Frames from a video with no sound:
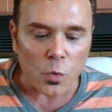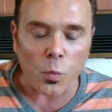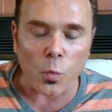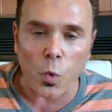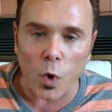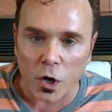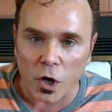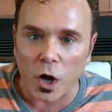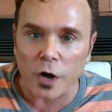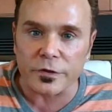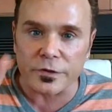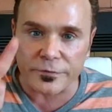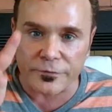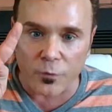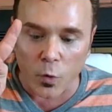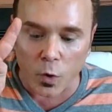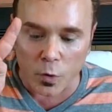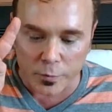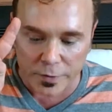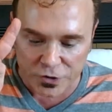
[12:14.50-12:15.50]
What are the
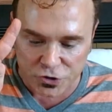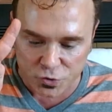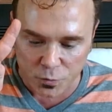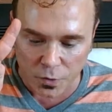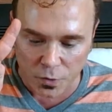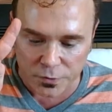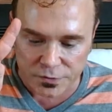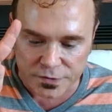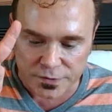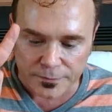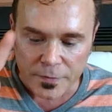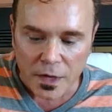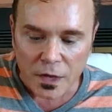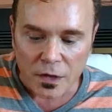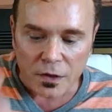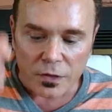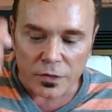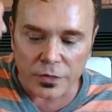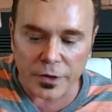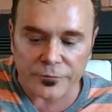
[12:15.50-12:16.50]
4 rituals?
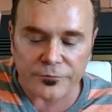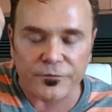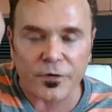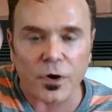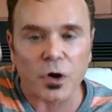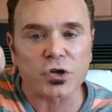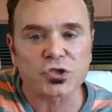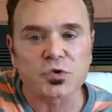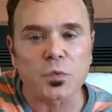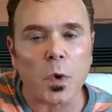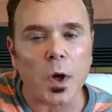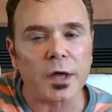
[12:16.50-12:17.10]
The first